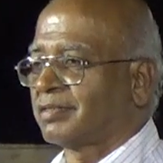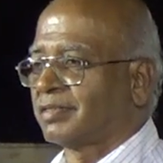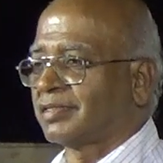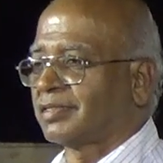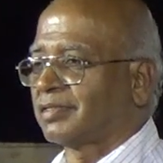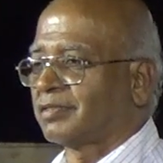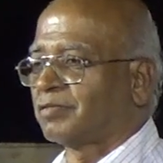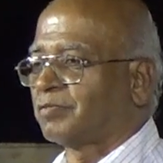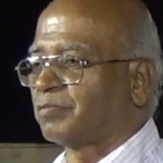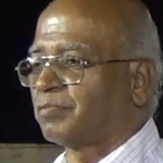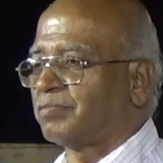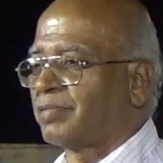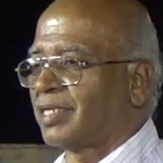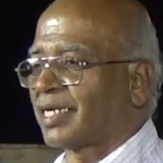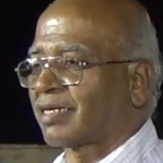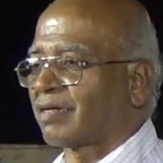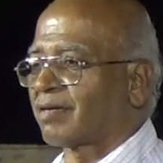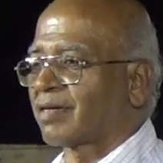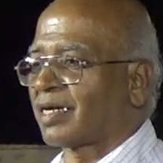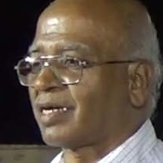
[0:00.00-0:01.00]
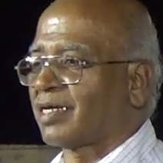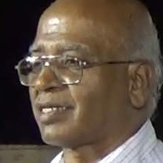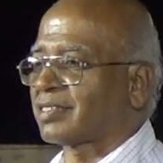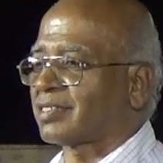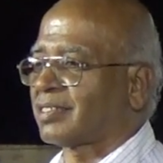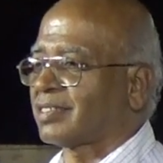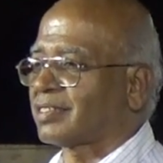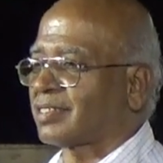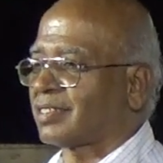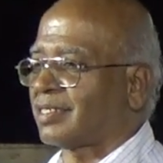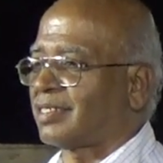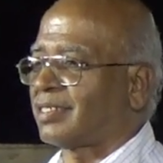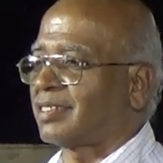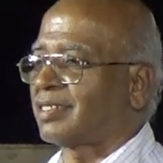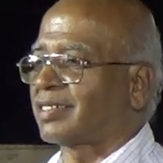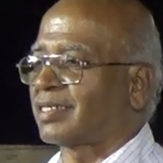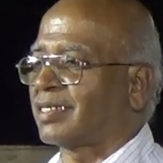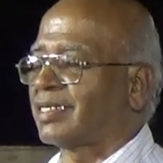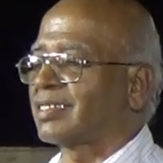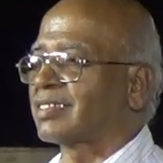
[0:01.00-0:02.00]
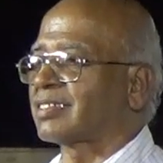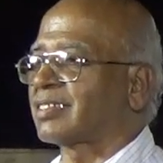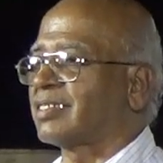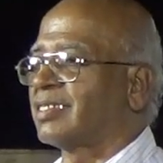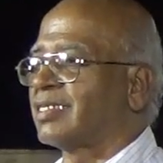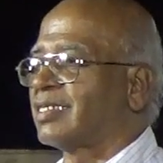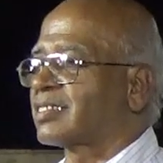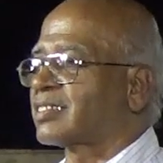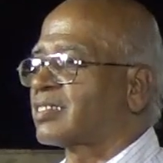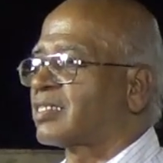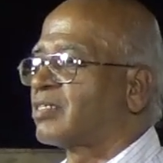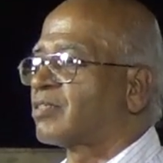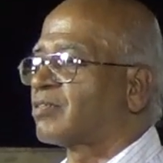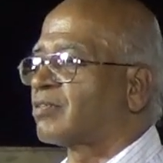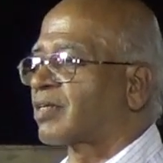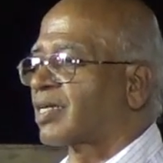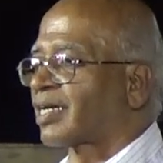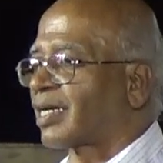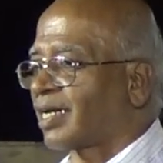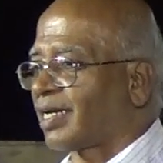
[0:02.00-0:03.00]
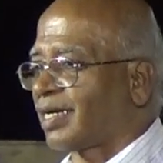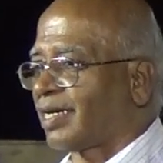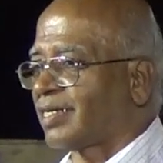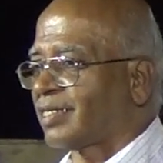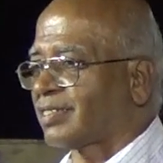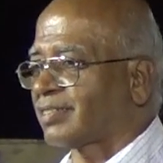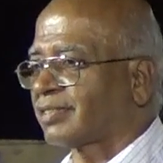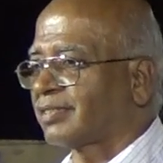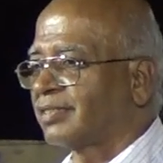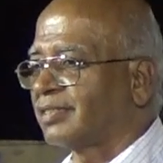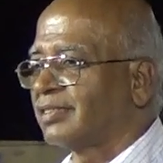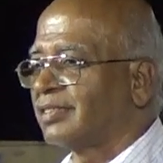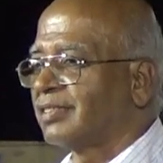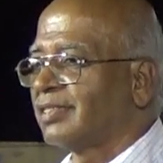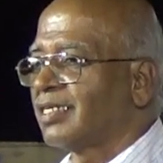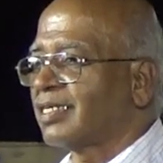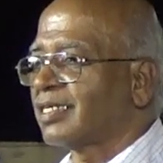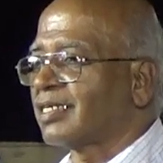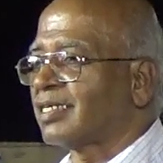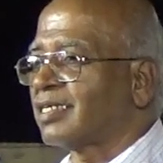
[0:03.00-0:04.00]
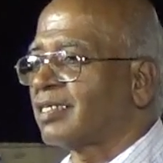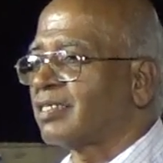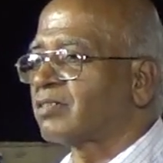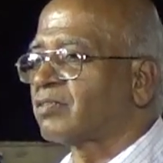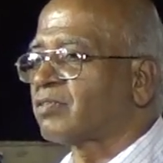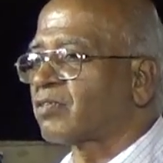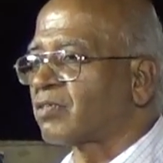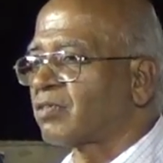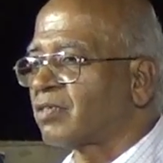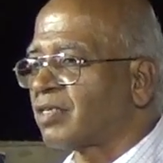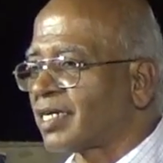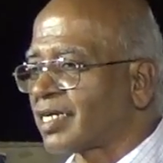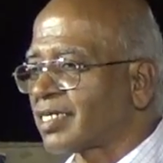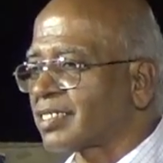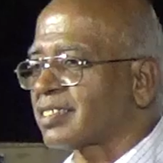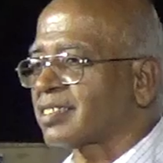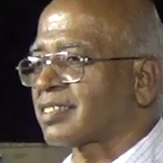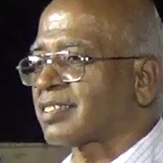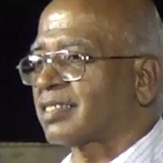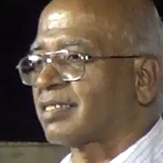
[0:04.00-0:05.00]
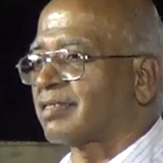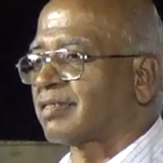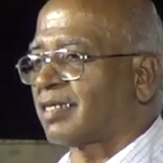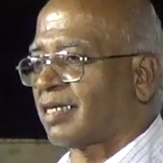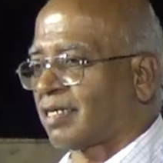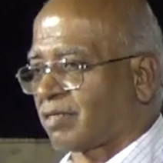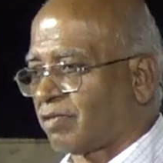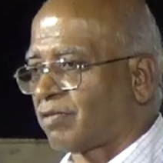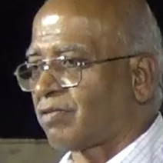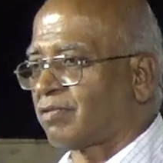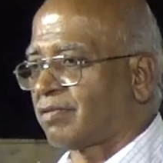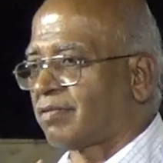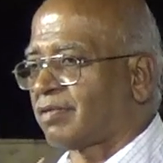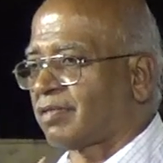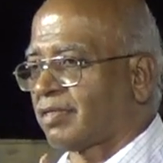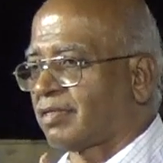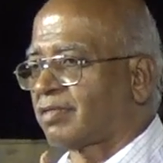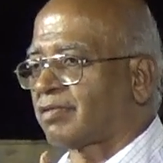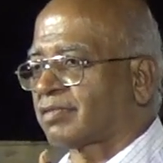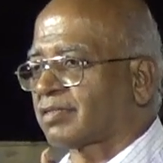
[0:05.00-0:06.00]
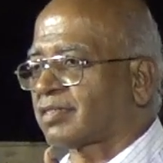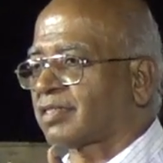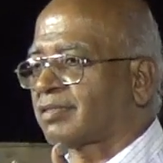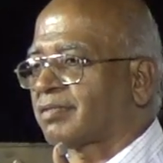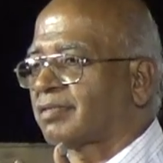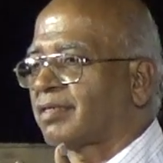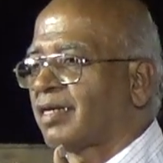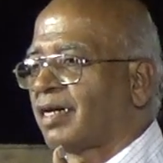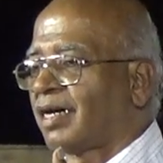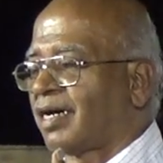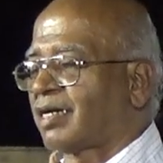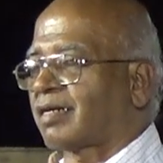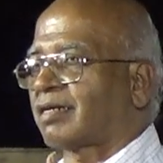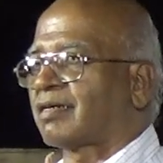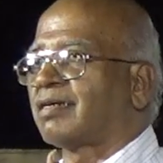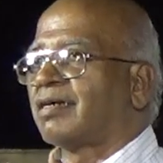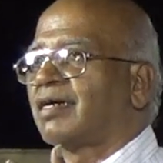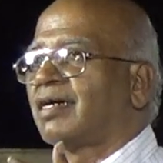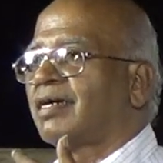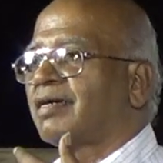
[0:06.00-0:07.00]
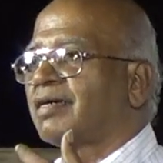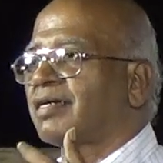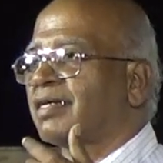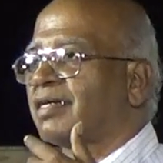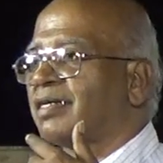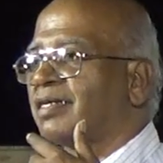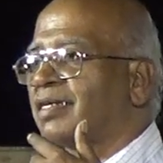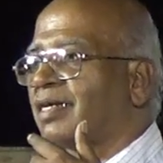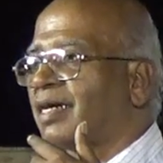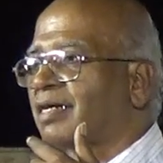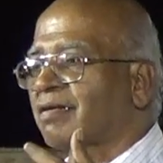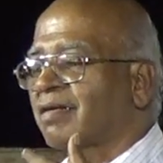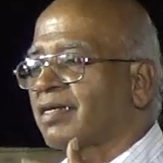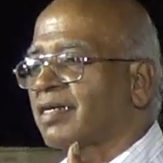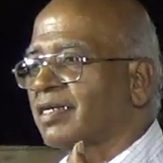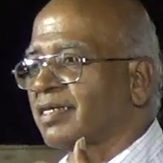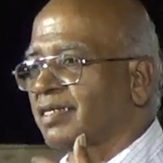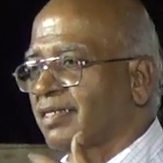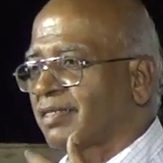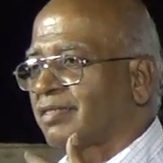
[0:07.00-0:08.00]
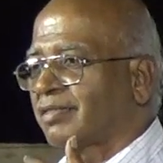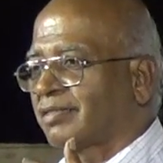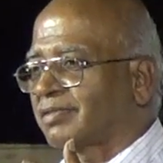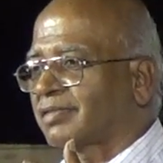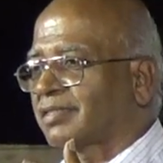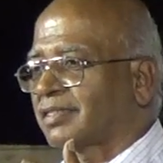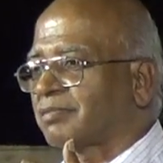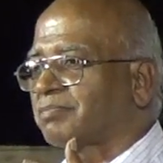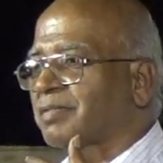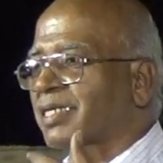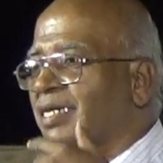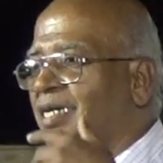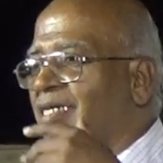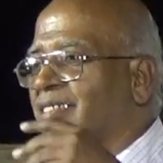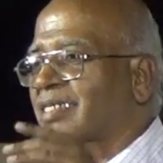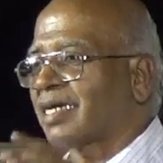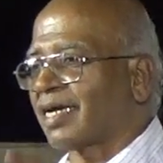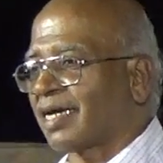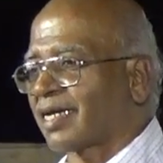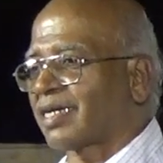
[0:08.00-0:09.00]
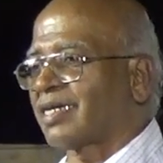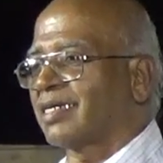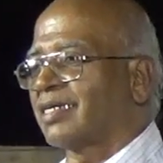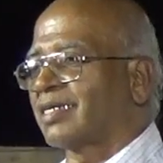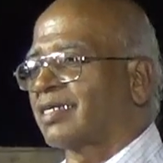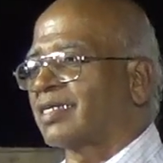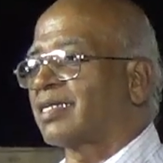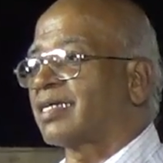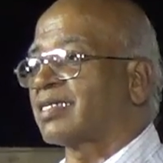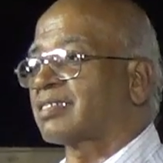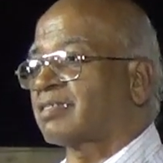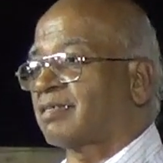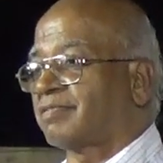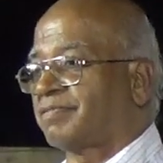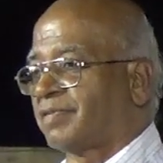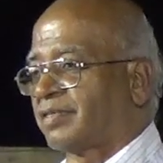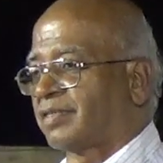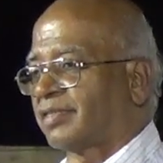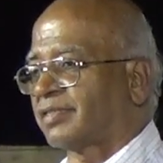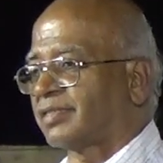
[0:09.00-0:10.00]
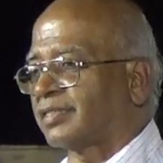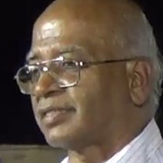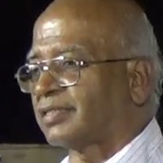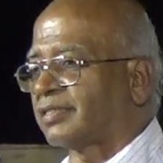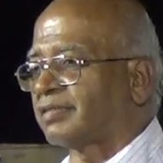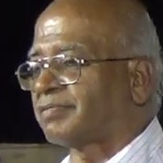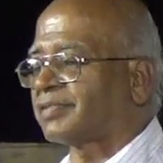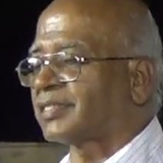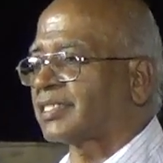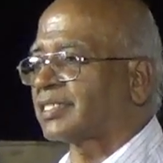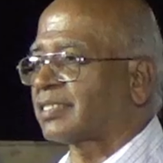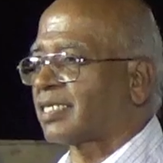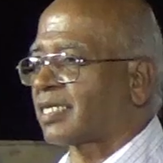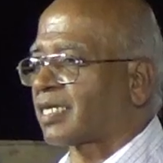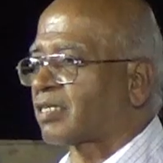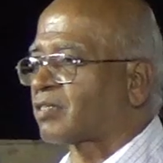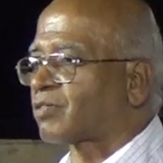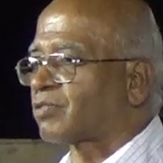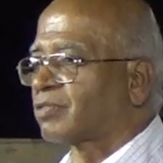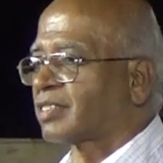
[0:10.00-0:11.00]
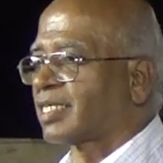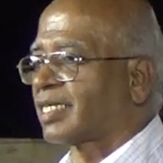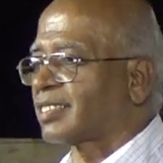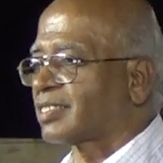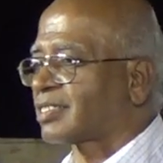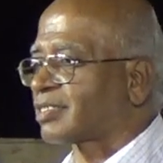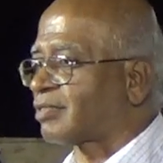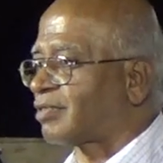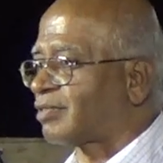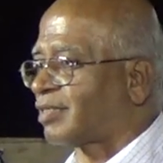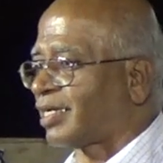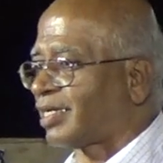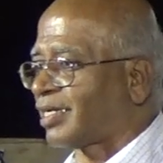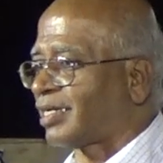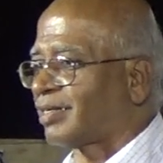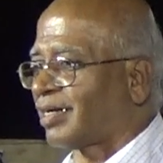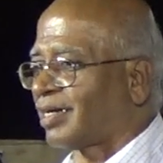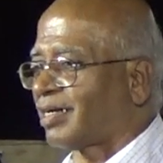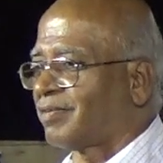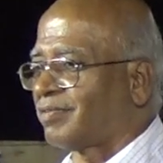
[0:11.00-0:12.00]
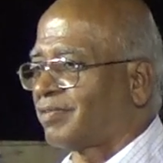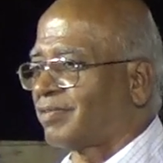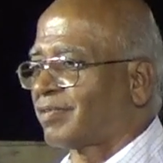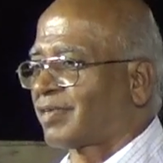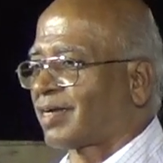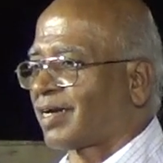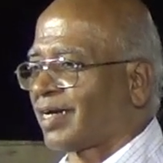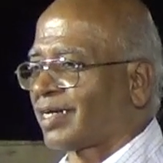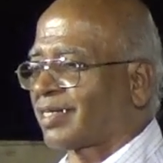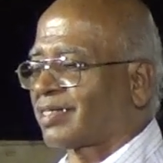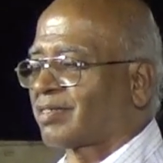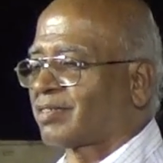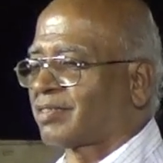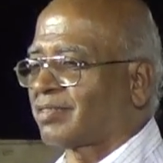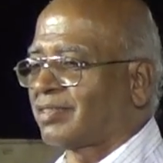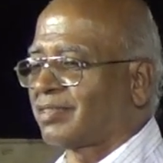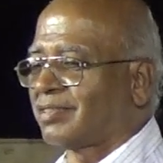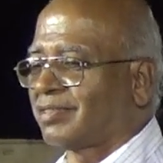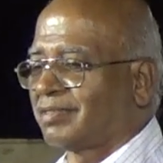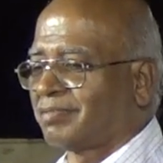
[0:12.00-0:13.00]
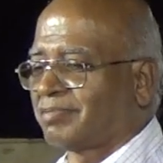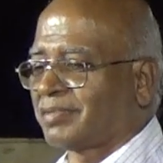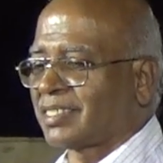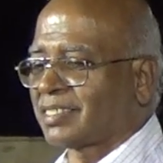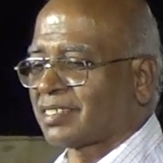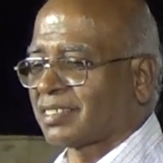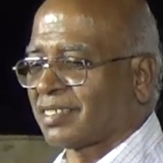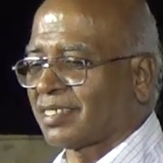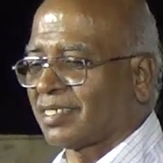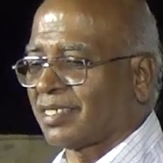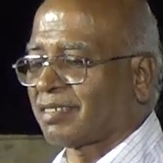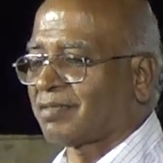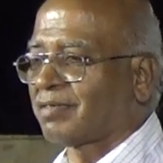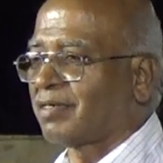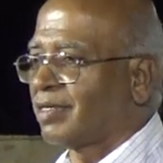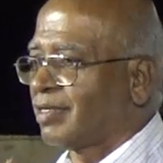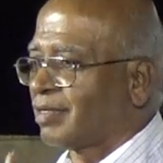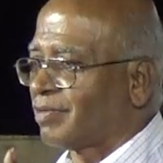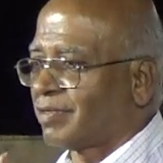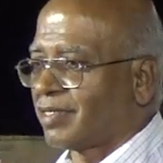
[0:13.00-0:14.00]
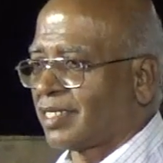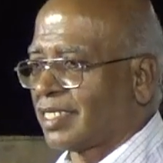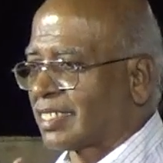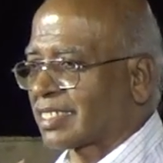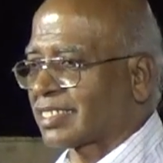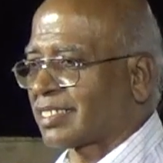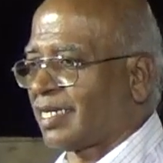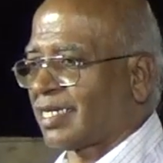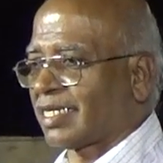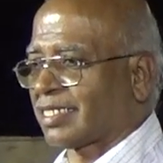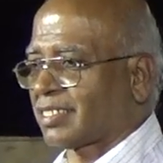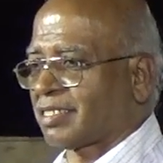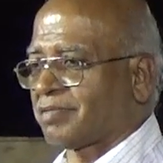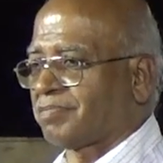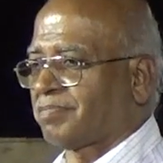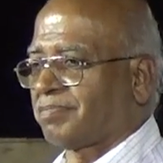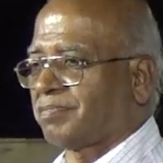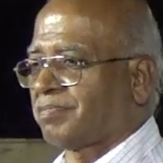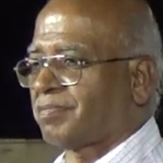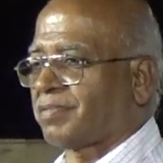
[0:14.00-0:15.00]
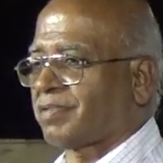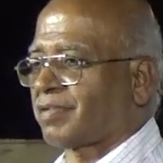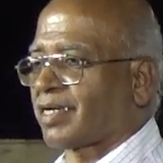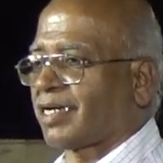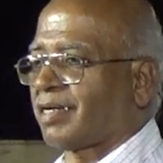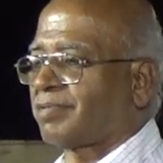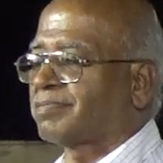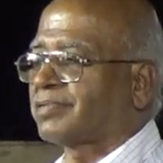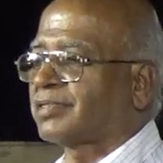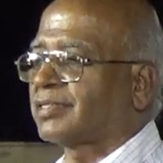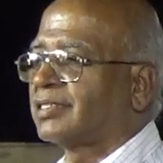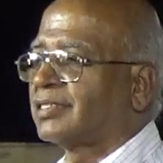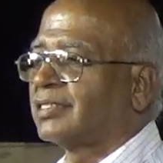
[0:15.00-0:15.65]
you know, backward classes or SC, ST, to realize through us, you know, not only, you know, because they are here, they suffer. For there are two things, you know, I would like to mention here. One is scholarship programs,